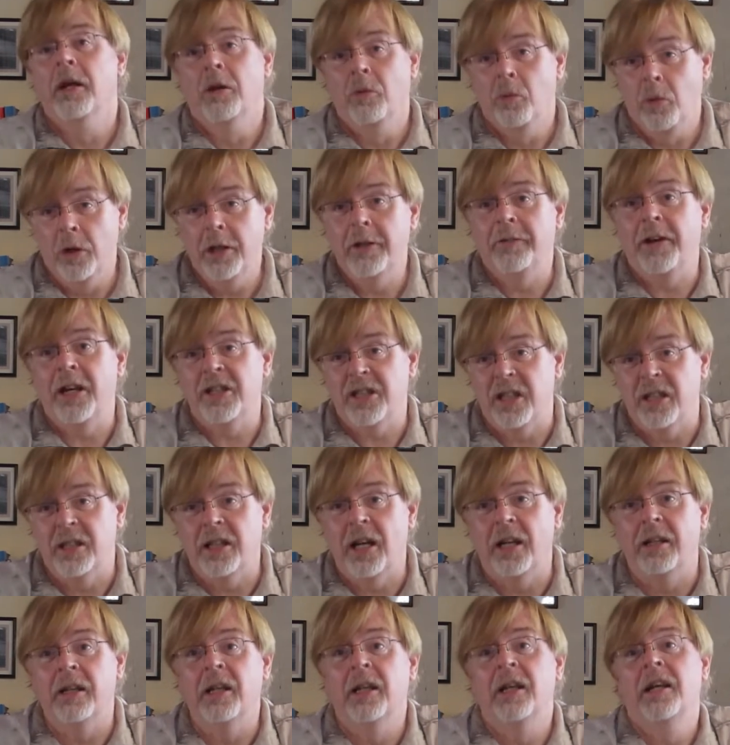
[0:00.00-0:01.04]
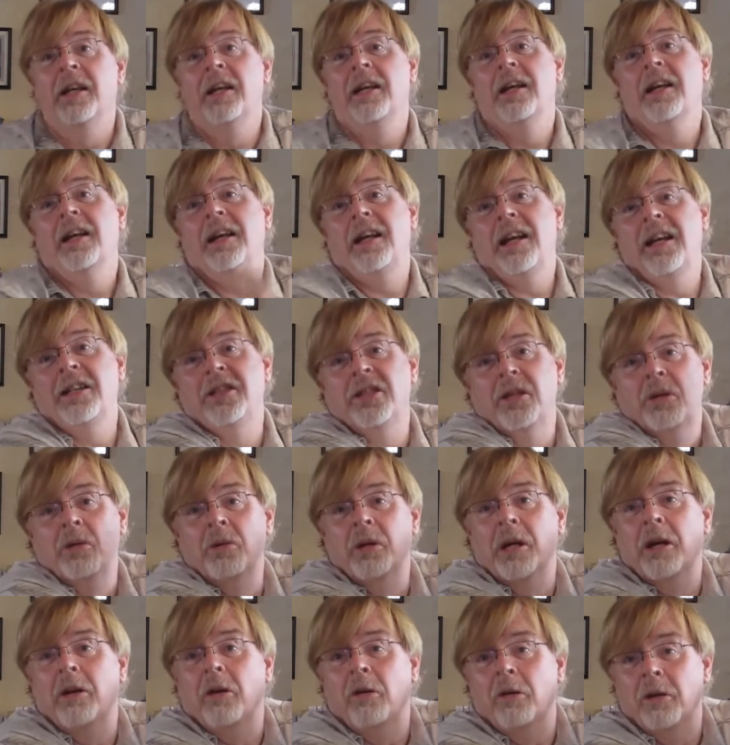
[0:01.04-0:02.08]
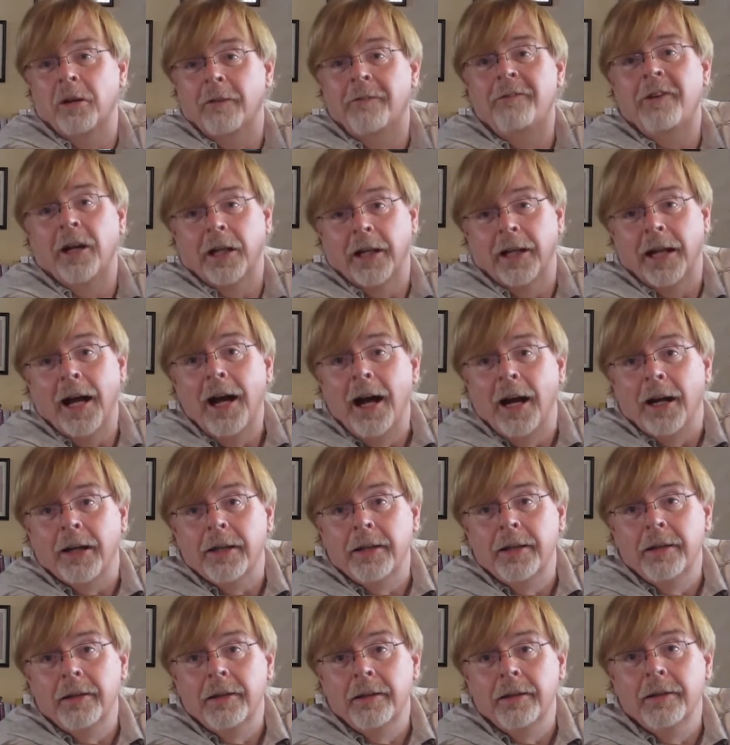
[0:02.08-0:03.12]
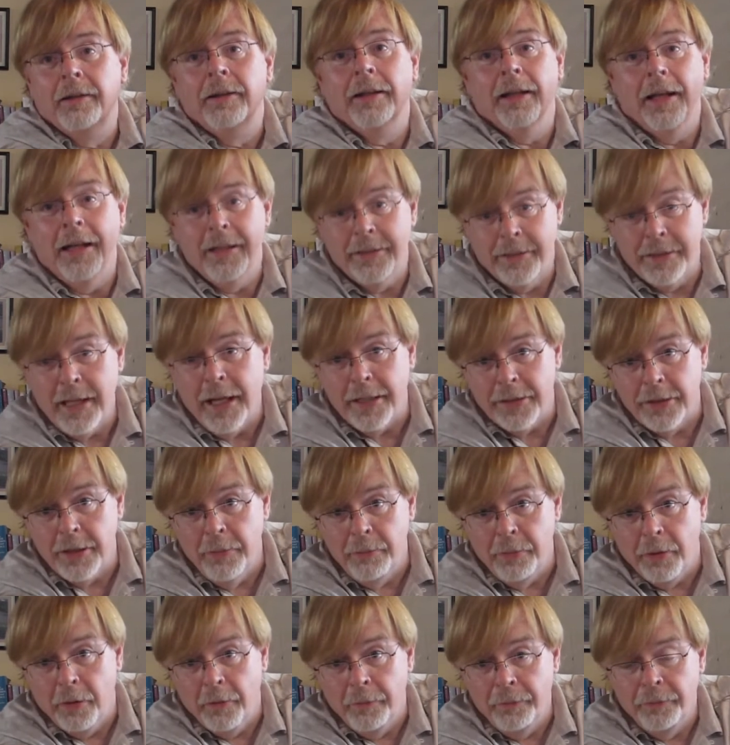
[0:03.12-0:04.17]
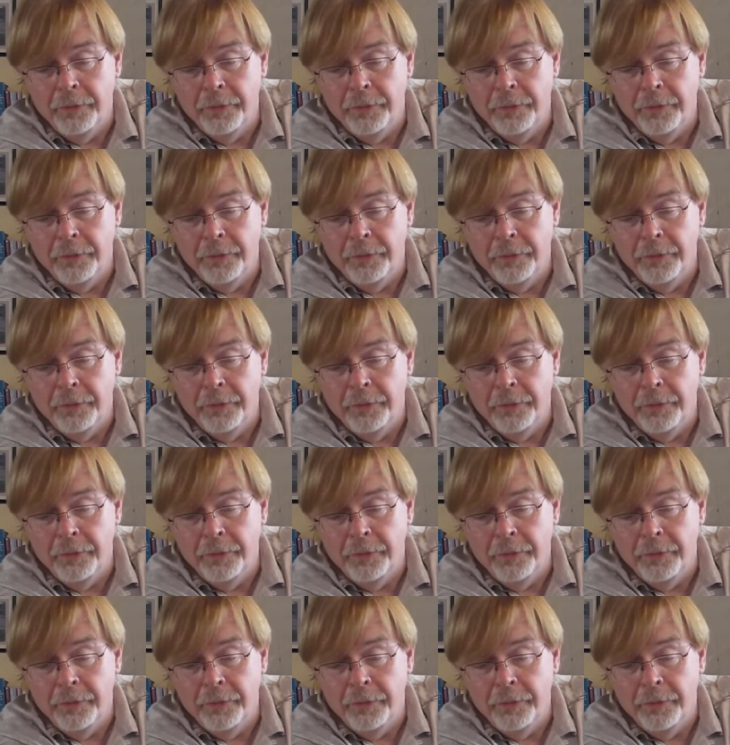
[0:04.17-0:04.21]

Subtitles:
what you've actually done is thrown out all the fucking art. It's that simple.